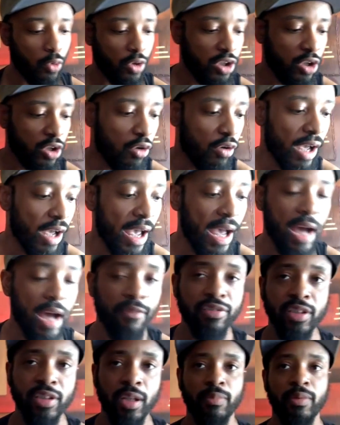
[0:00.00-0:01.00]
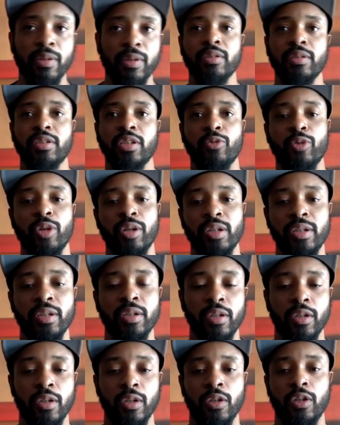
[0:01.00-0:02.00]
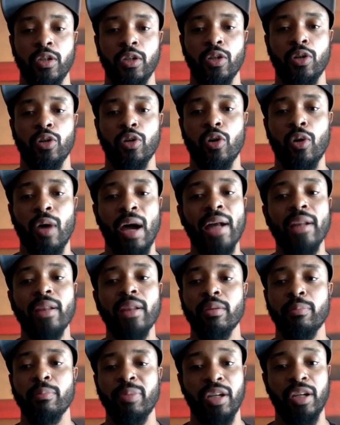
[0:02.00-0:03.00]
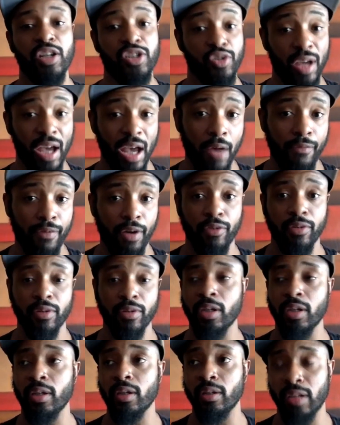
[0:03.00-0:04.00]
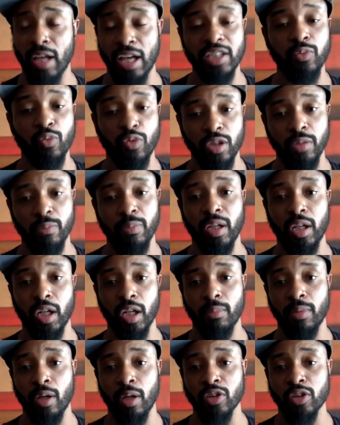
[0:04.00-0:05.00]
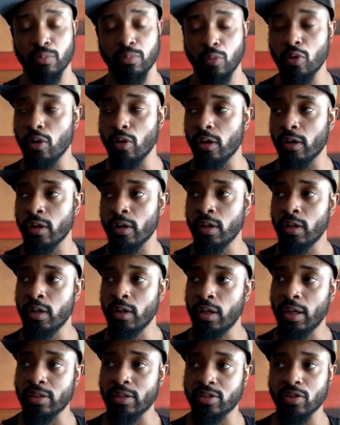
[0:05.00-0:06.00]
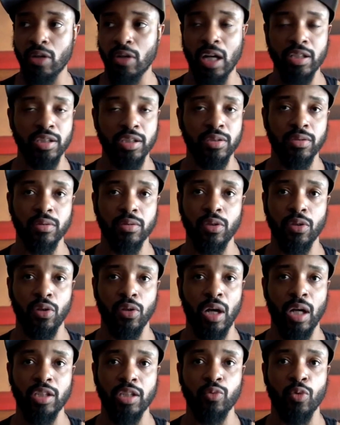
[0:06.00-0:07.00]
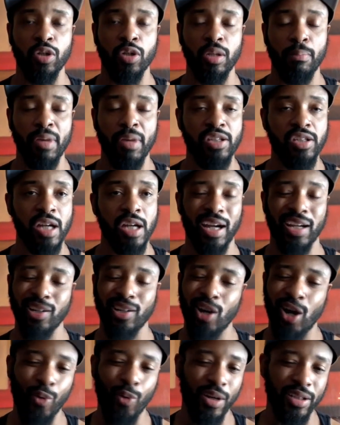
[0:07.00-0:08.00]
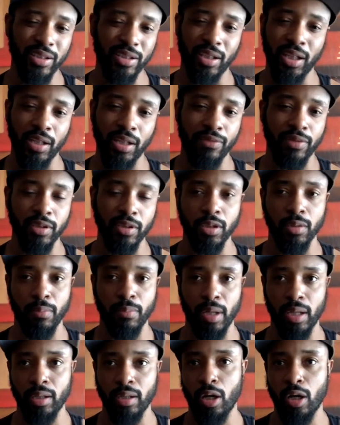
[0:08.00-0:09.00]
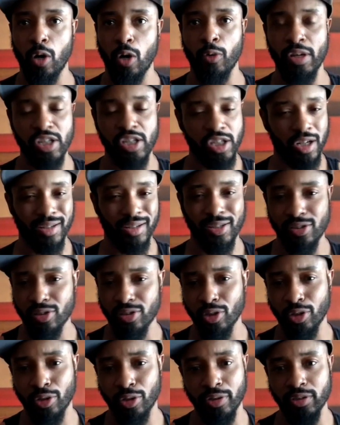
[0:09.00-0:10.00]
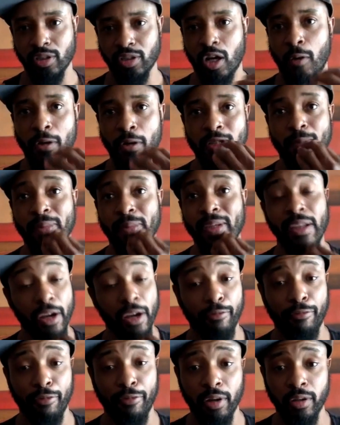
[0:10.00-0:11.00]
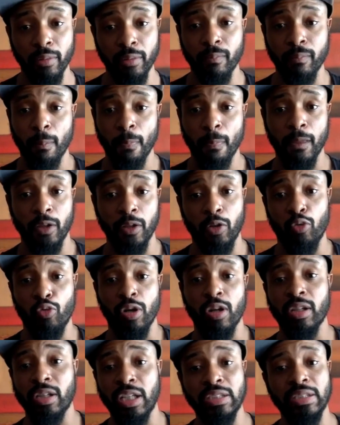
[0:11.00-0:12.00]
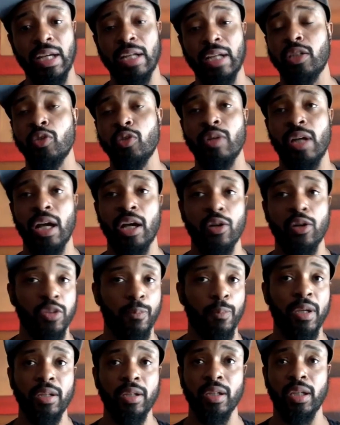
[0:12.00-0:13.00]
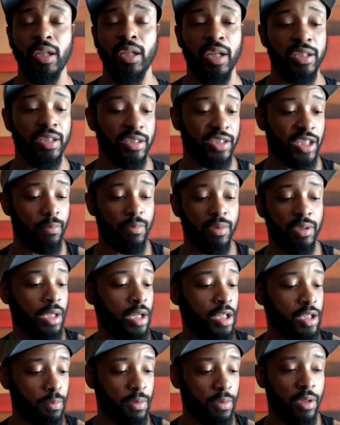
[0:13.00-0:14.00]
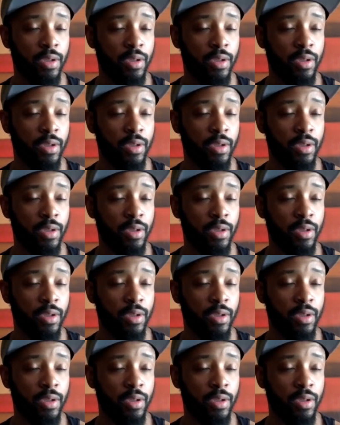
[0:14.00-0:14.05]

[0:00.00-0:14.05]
don't have something to really, go after because you have everything. That's when you become lost more. And so I just want to make sure I can always give to them and always share these stories, always be there for them. One of the things I do when I go speak to kids, I tell them to touch